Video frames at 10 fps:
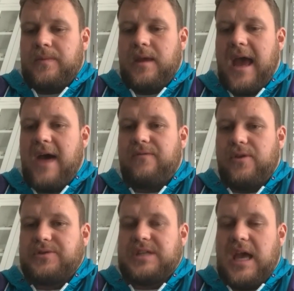have
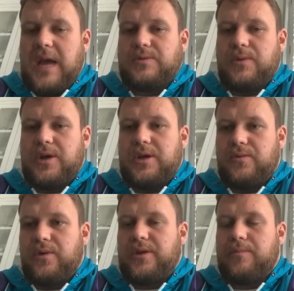those games where you can
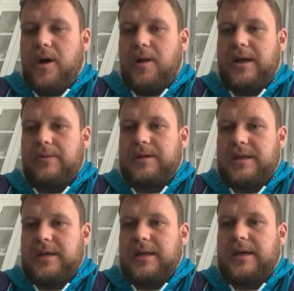run the ball like we
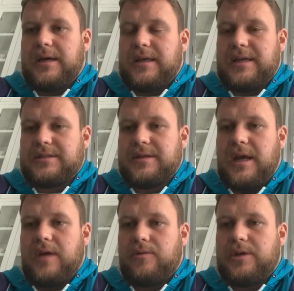did
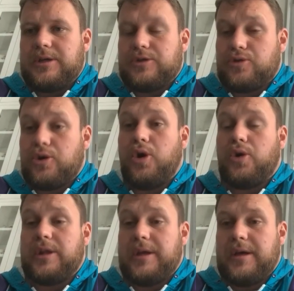yesterday and really
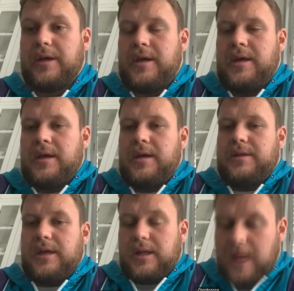control the
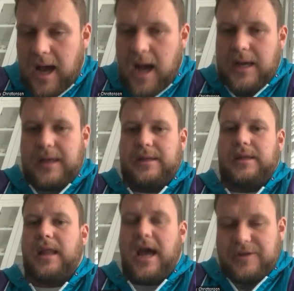clock and the
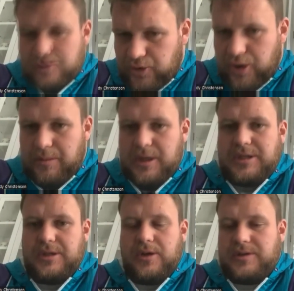line of
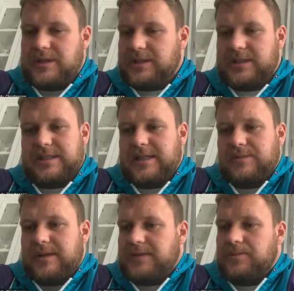scrimmage and those things. Cause that's
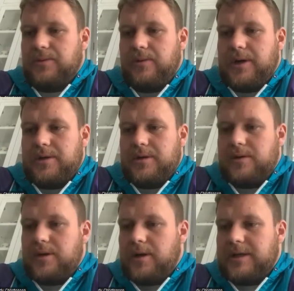what we want to do.
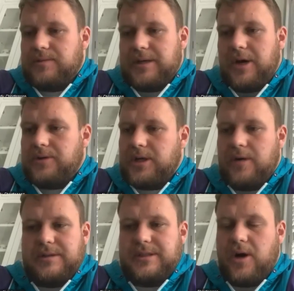You know, that's what coach
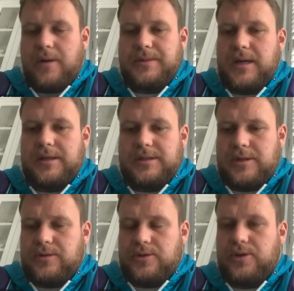always harps on, to
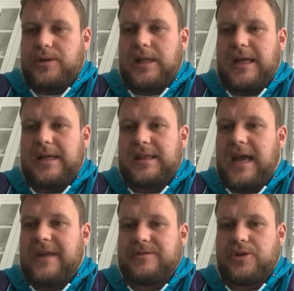control the
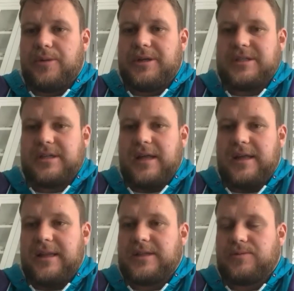line of scrimmage.
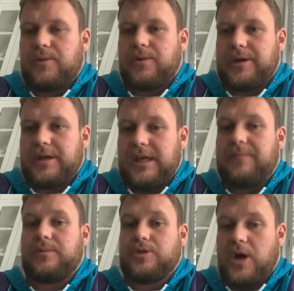And that's what we're going to
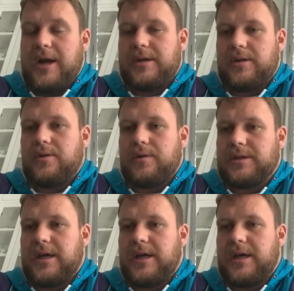keep trying to do